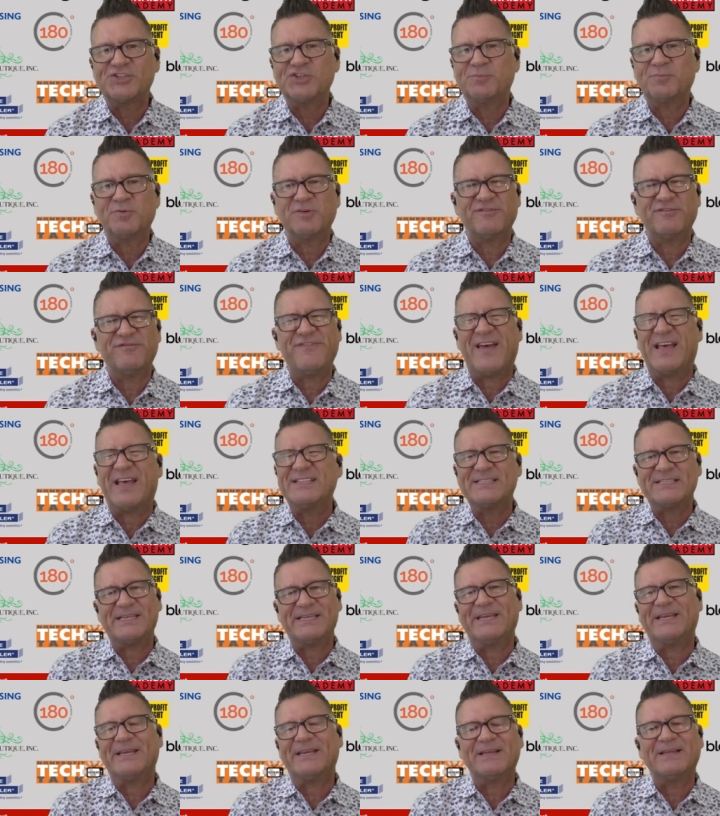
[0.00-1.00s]
to
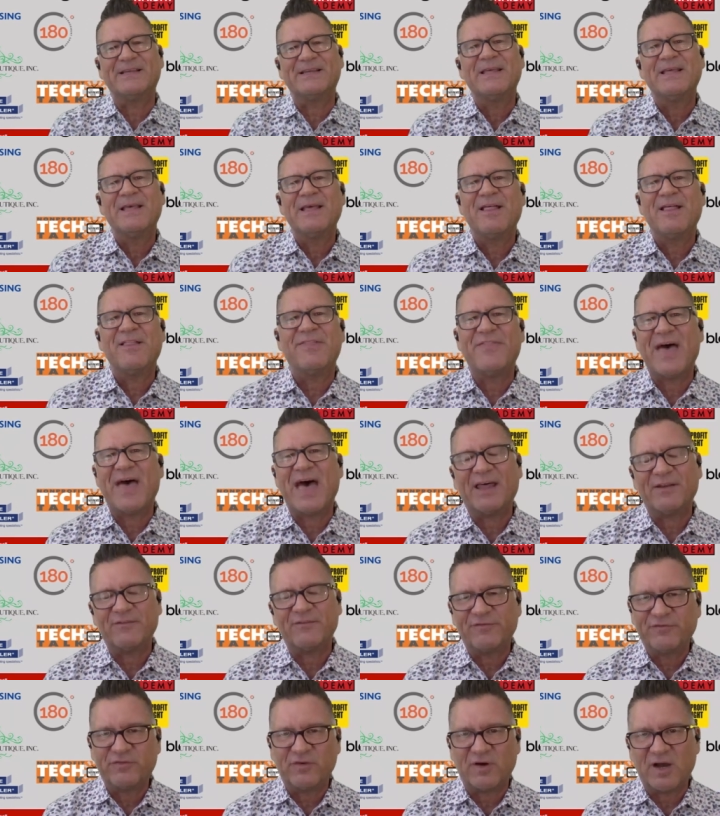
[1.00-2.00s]
preventing
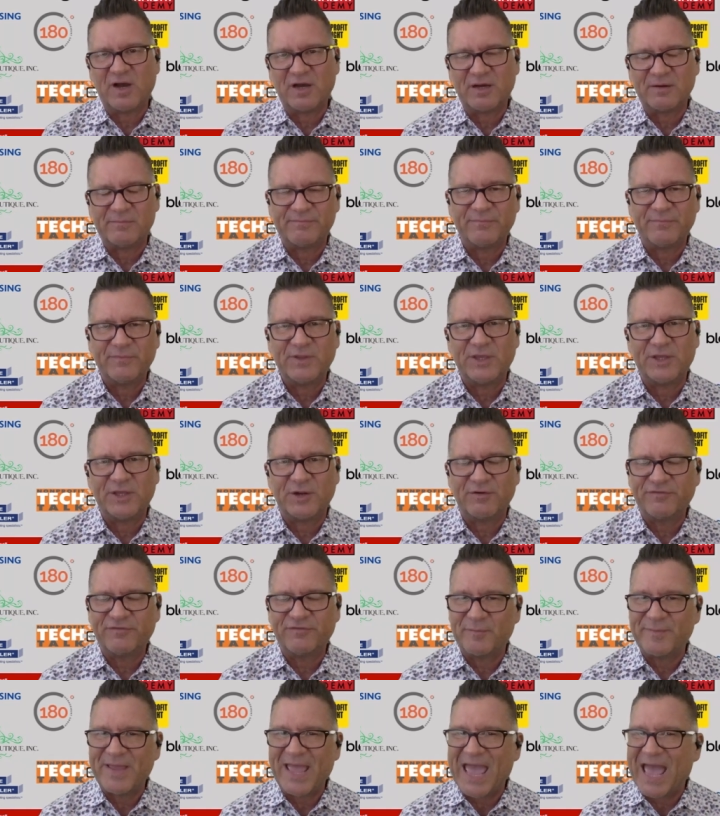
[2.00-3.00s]
that from, you know,
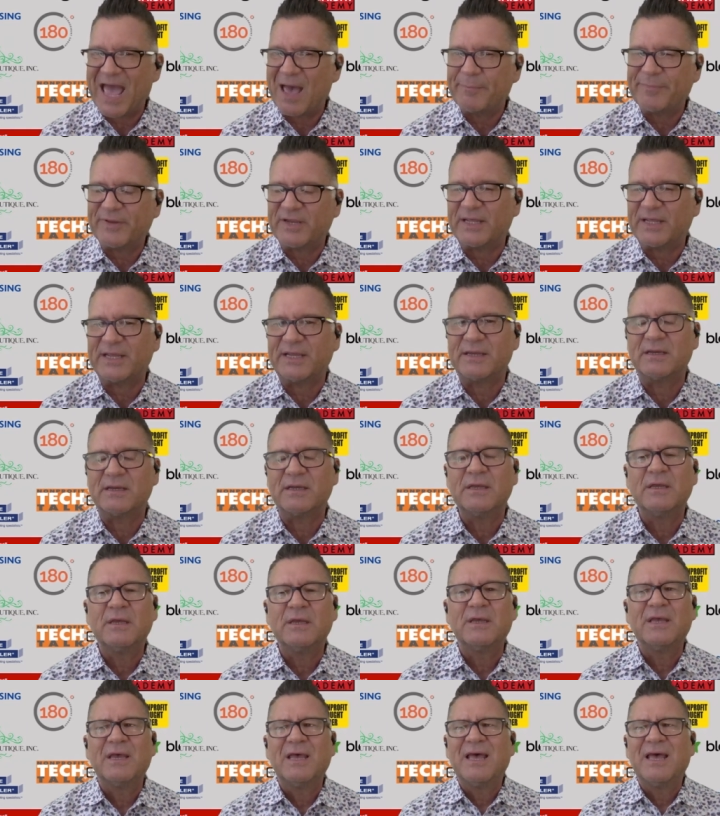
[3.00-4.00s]
from happening.
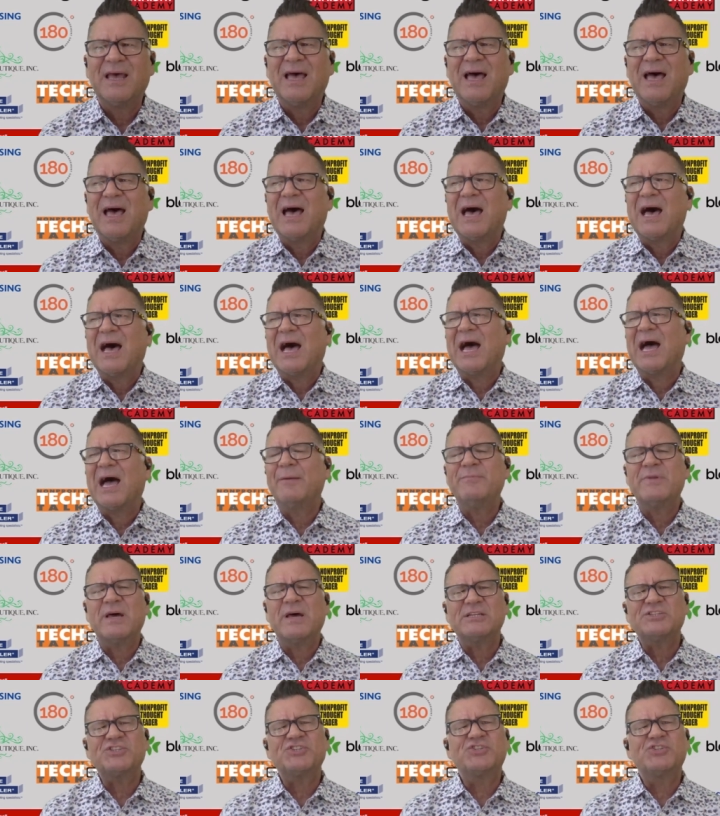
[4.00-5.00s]
Mm-hmm. I'm
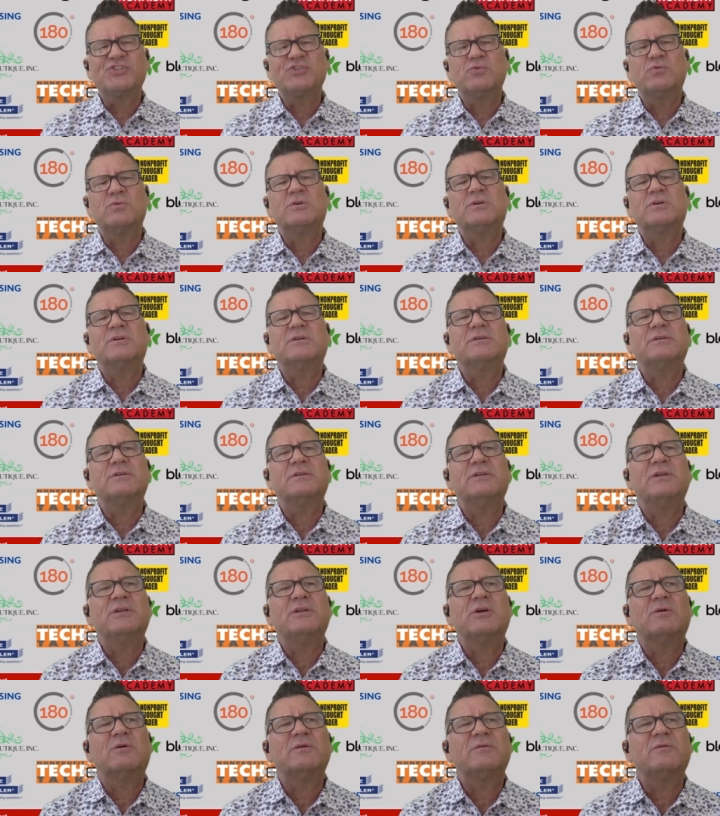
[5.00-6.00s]
not sure,
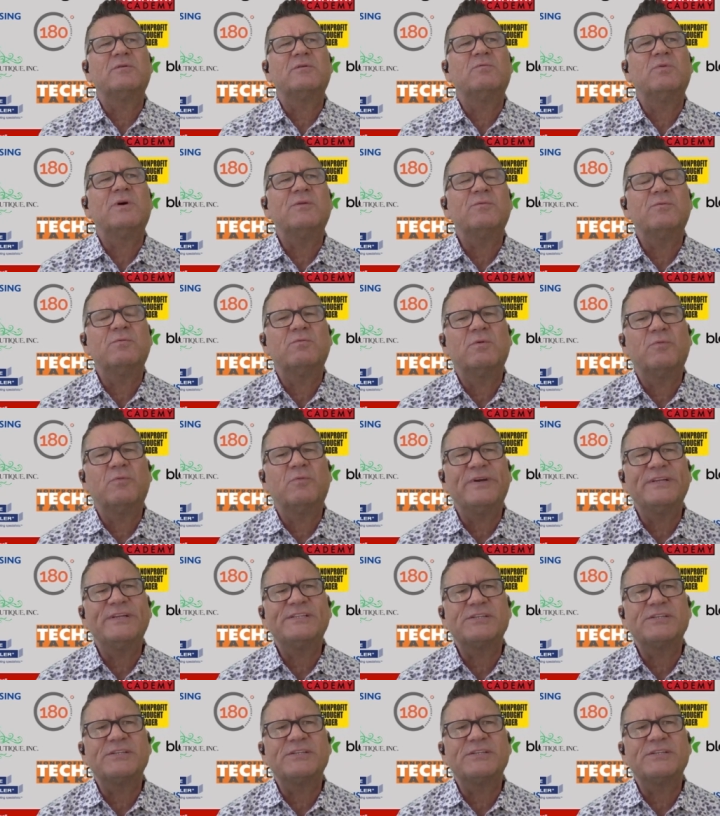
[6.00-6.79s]
you know, when, when we